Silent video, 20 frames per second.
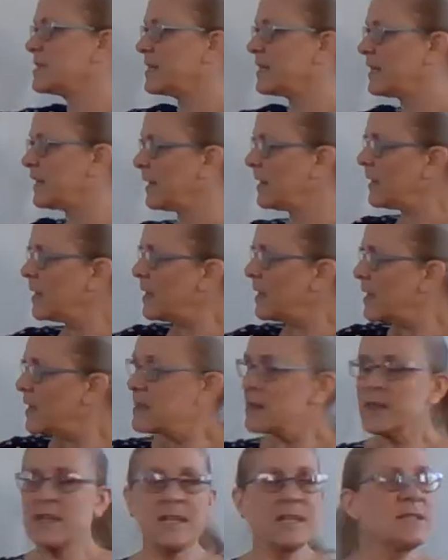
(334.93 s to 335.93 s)
here.
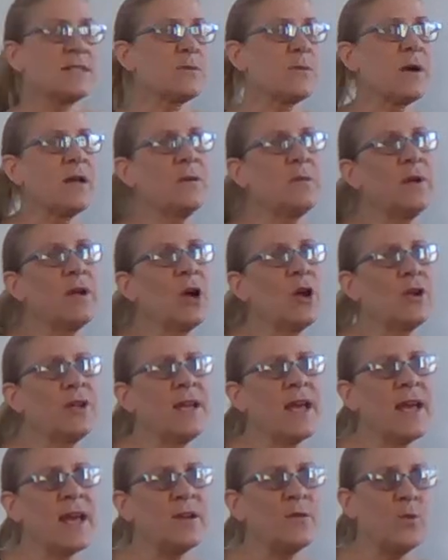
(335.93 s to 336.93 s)
This one we
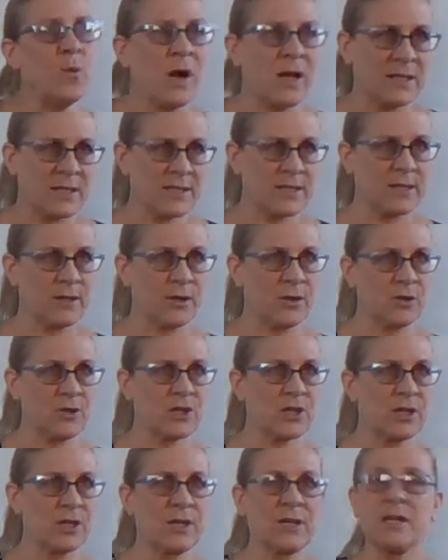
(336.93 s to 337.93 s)
only had one
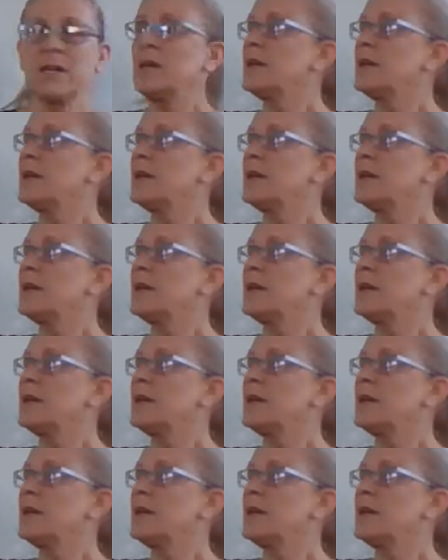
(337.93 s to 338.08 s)
solution.